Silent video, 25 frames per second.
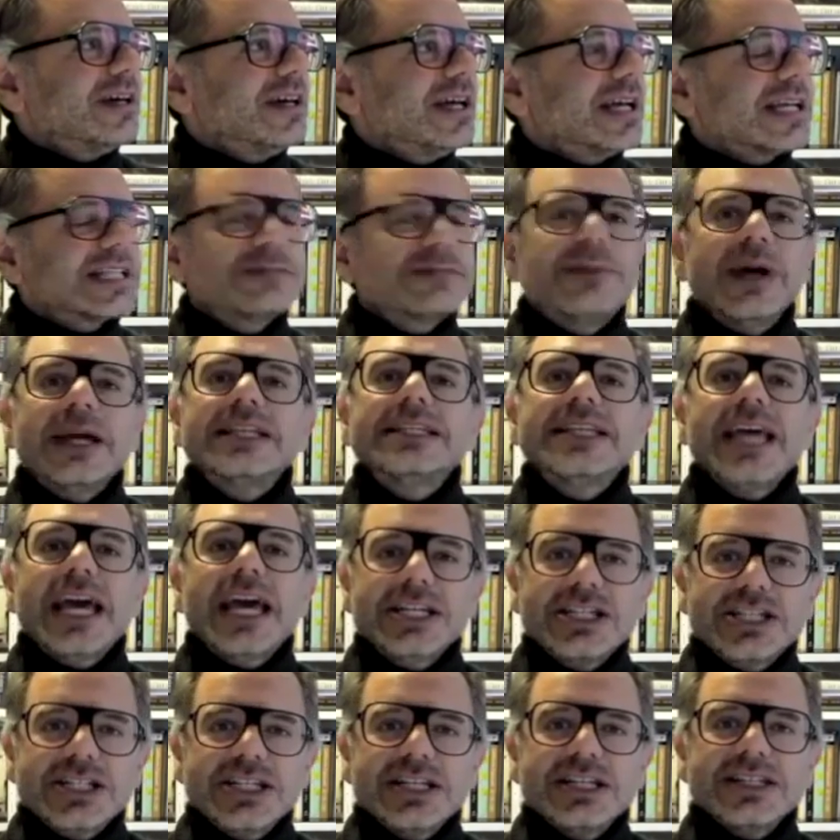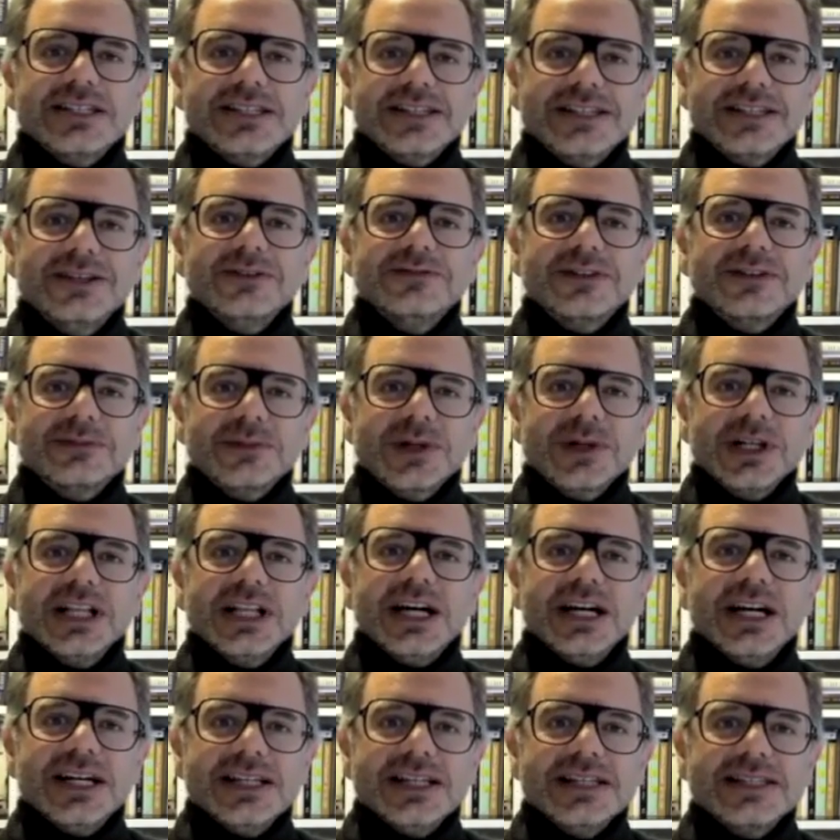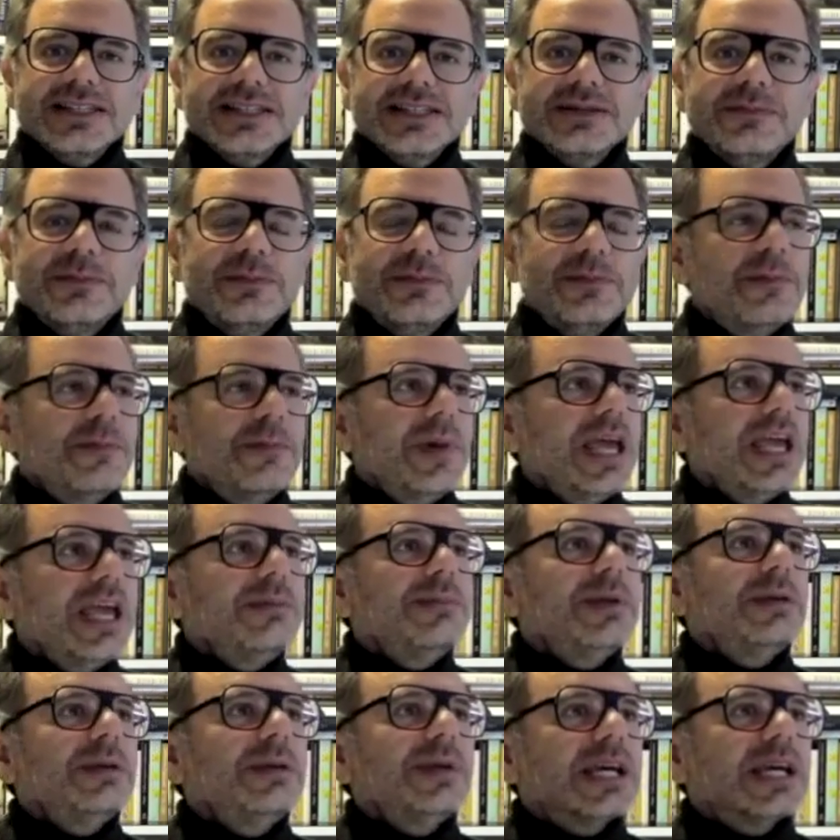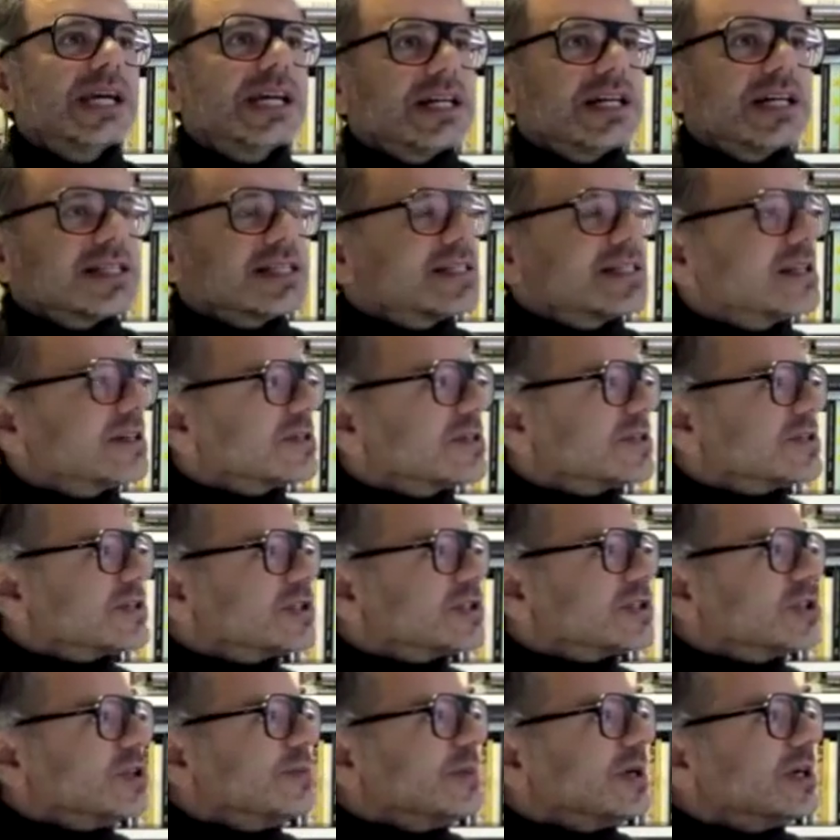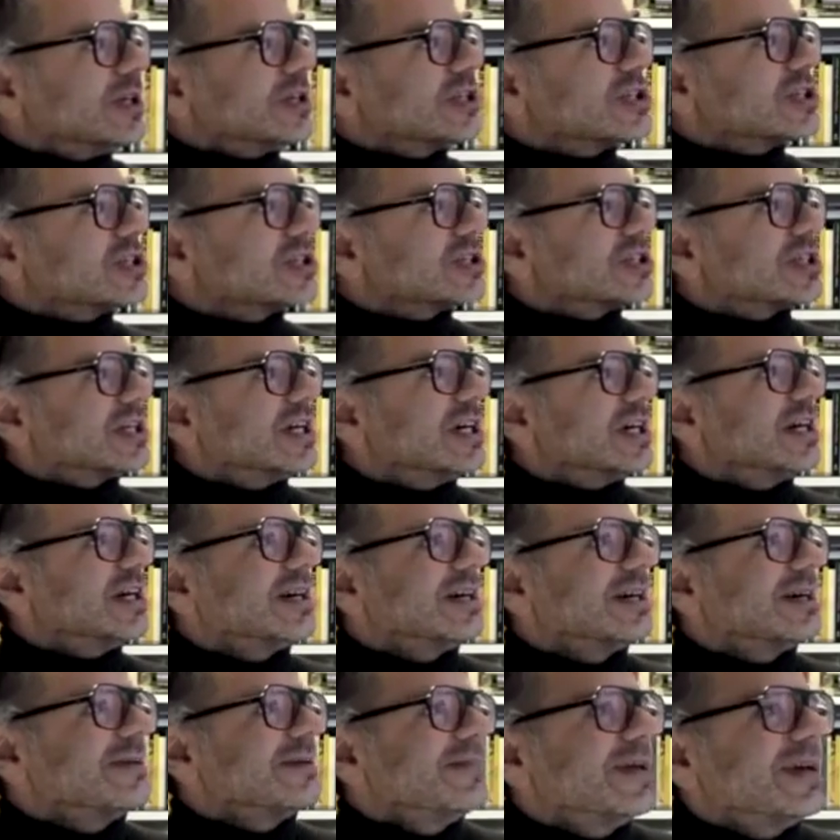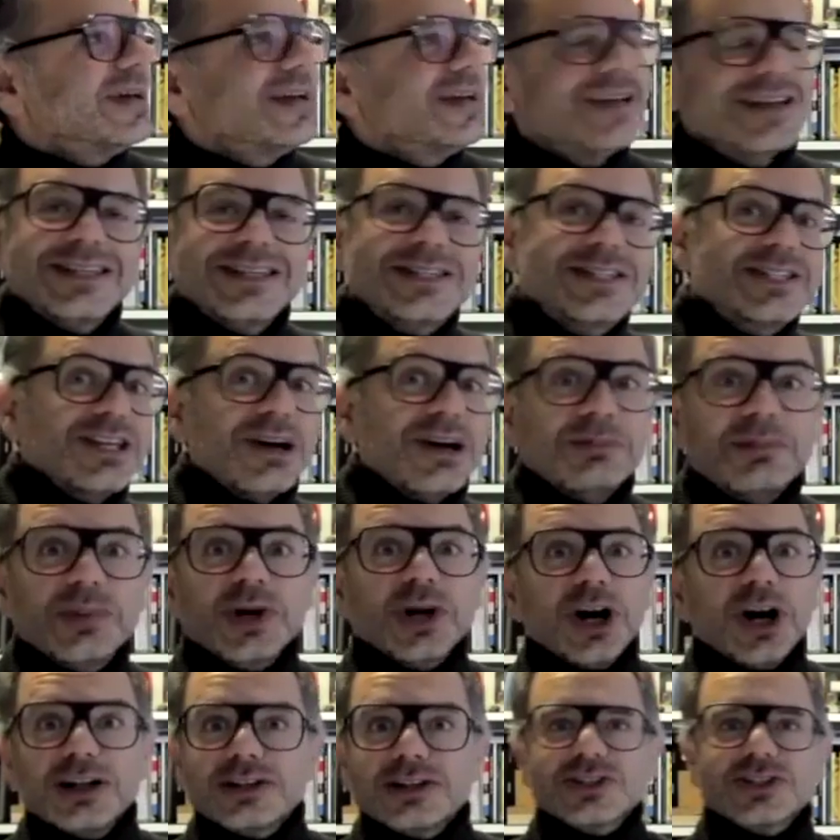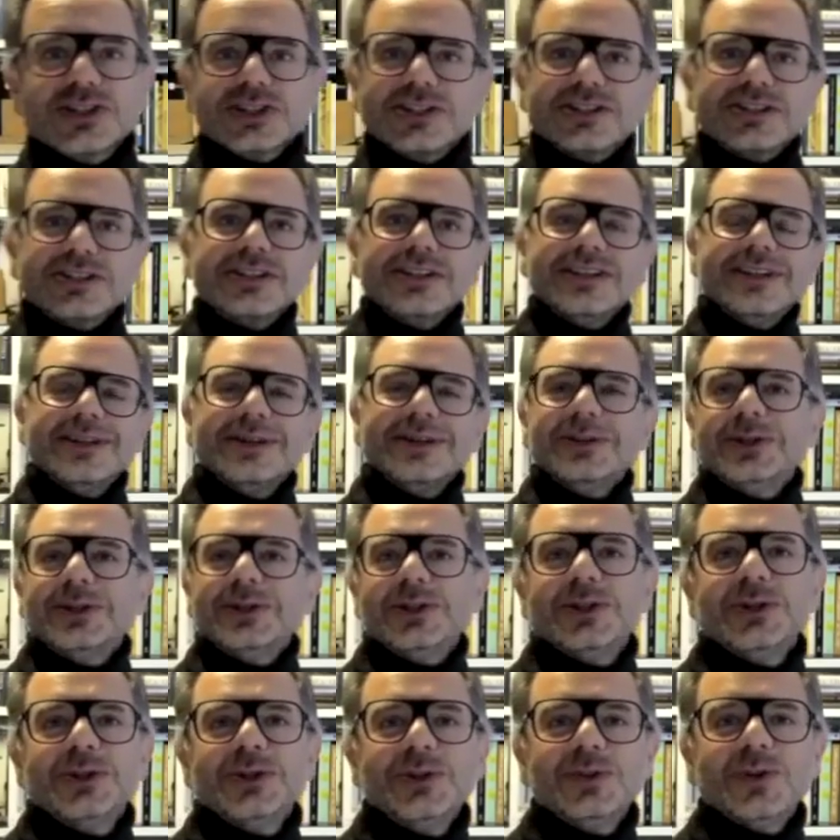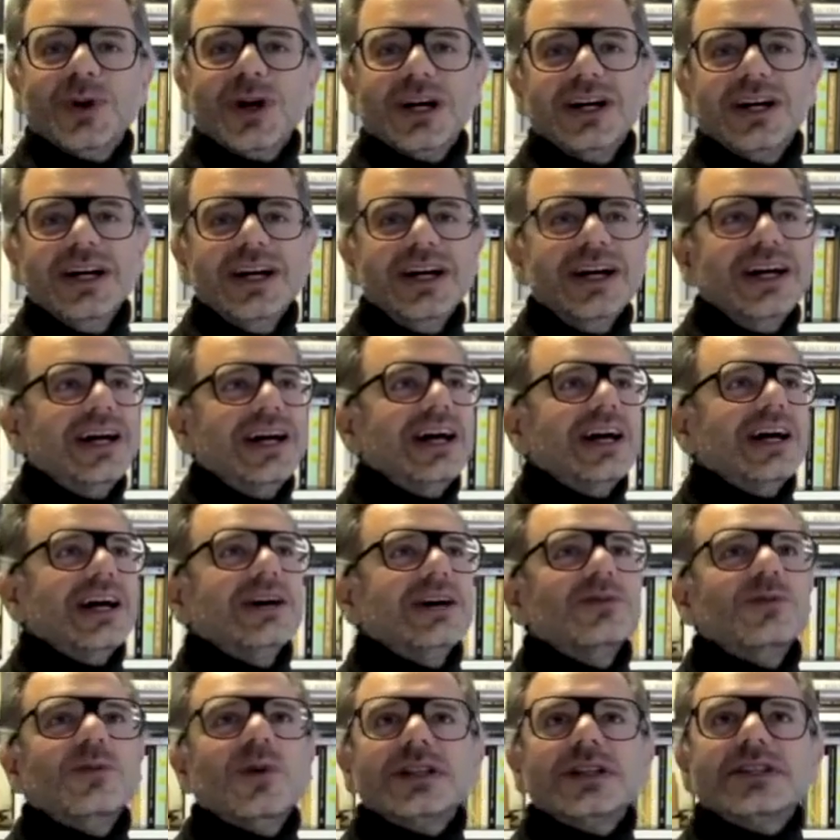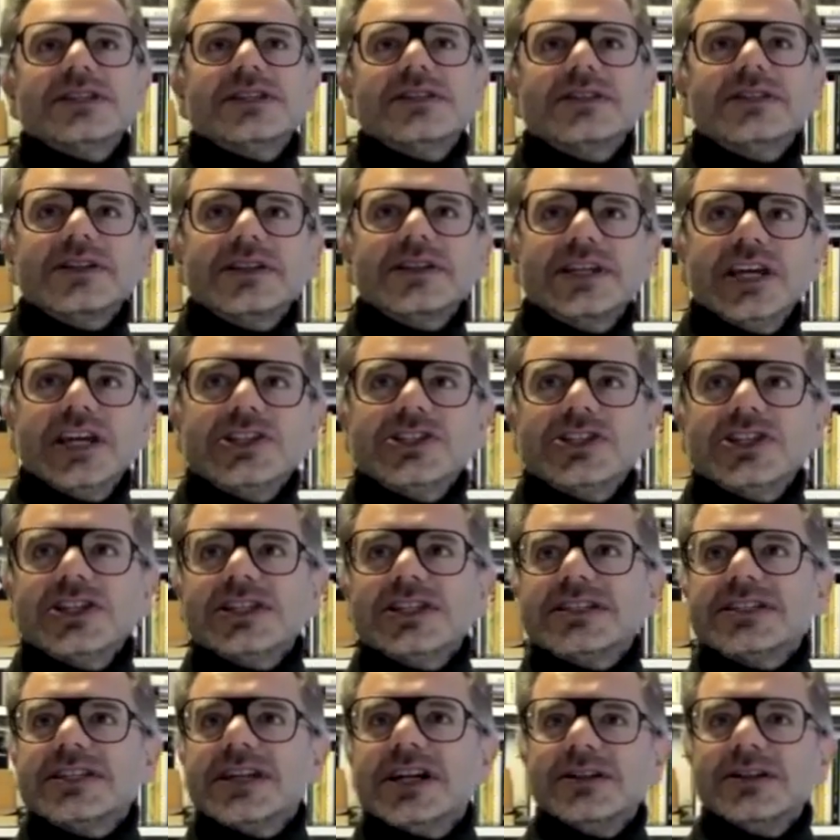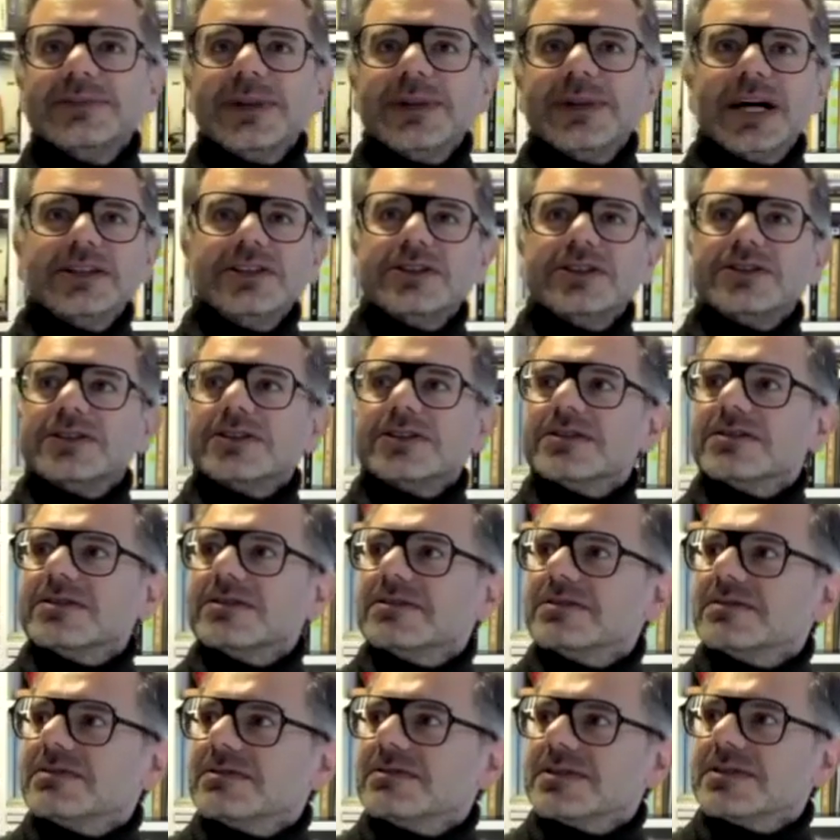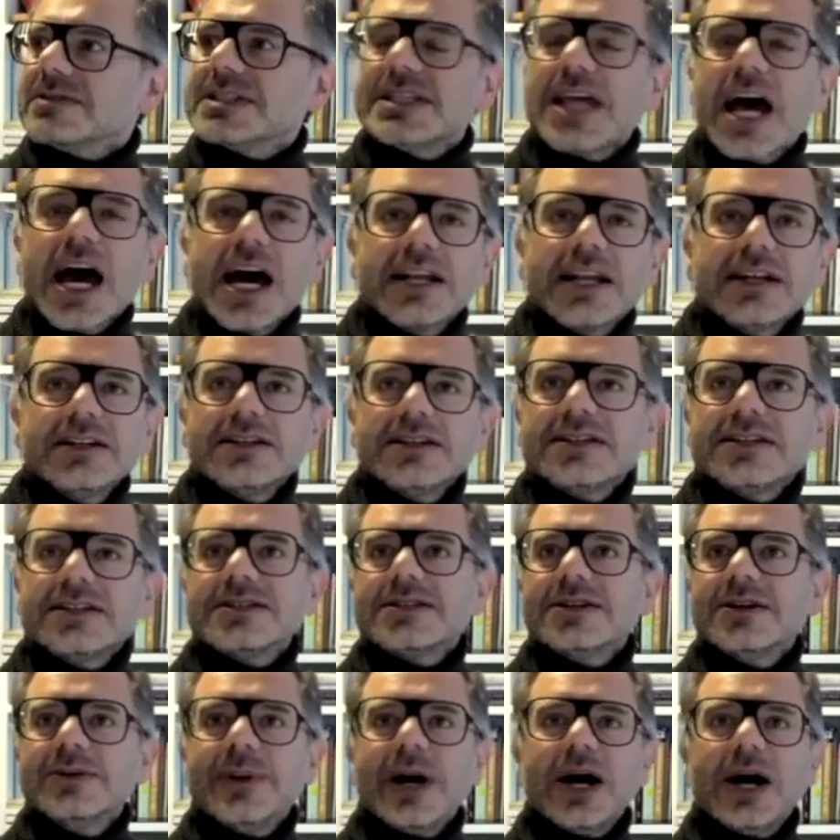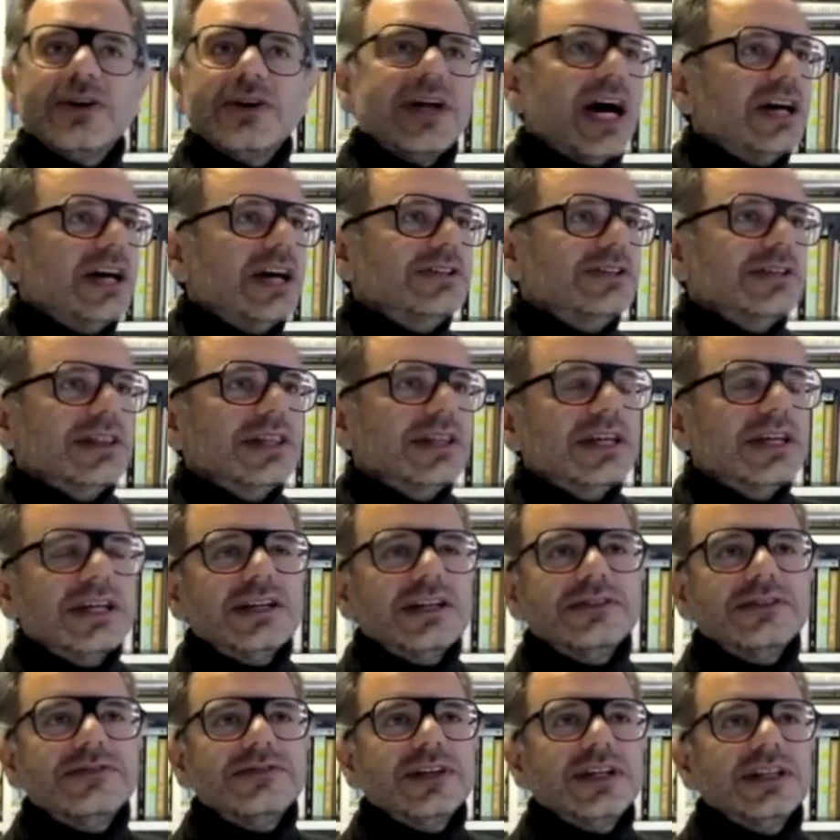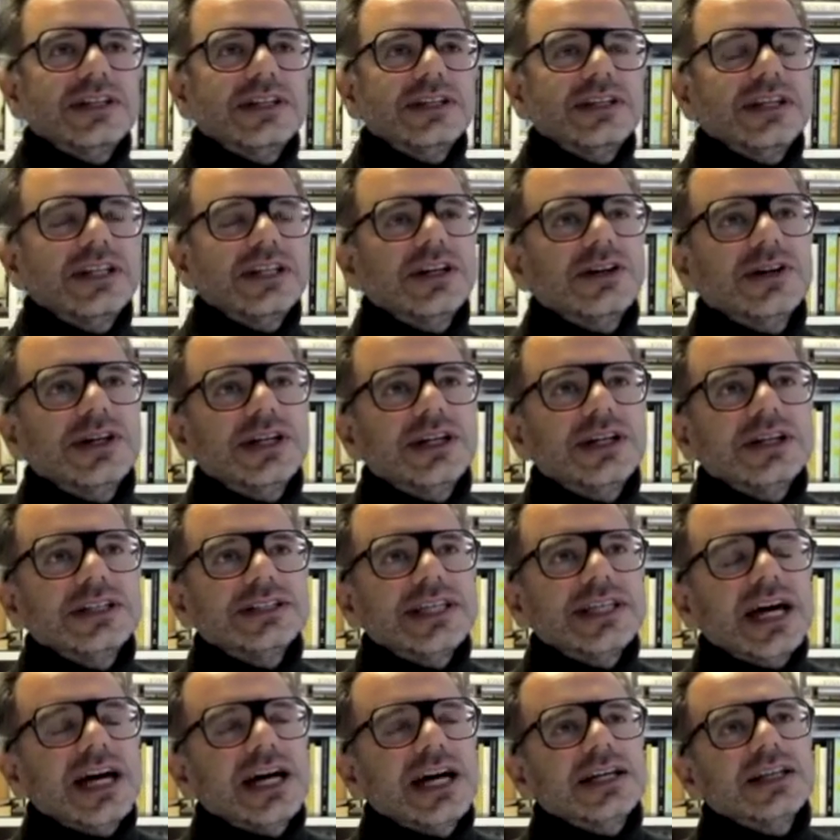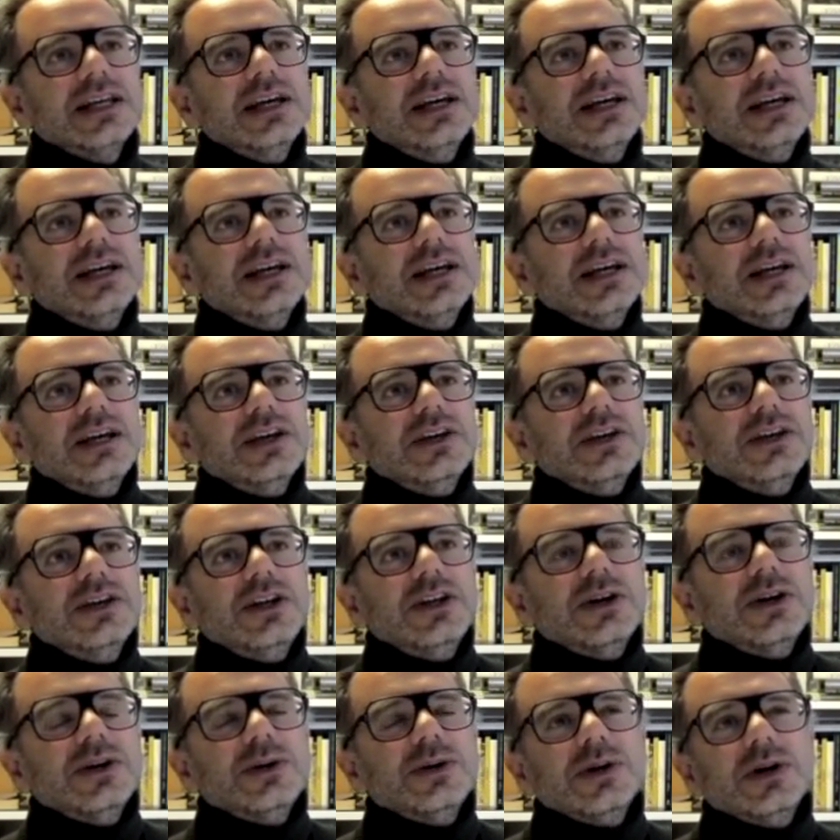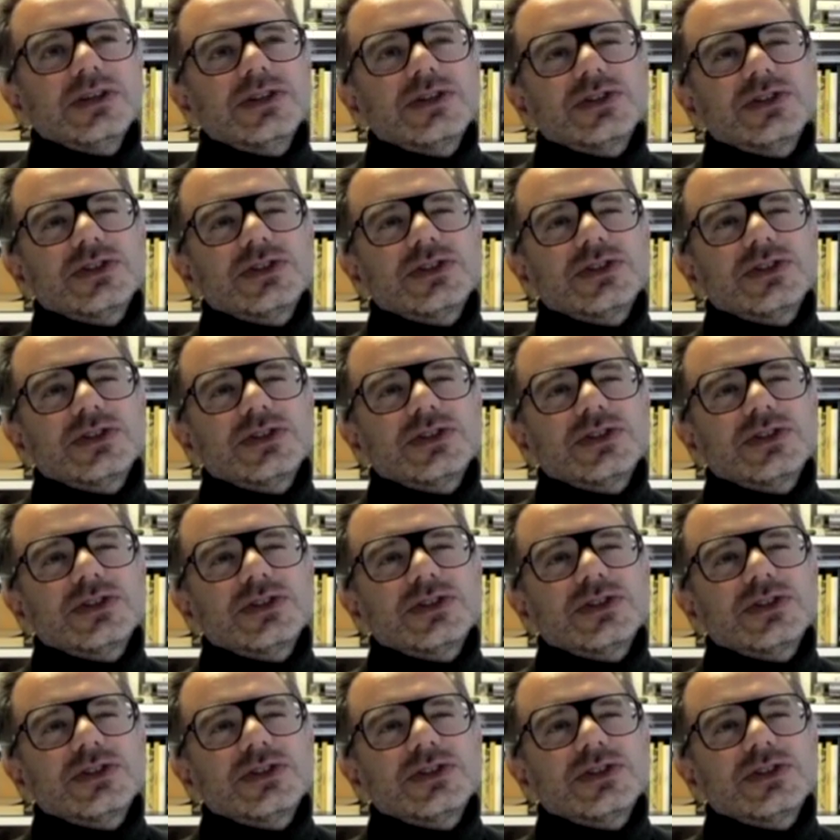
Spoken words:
expectations, you know, from clients. Maybe because there's so much subculture, you know, to what kitchens tell about your status, about how you live, and you know, and all that, you know.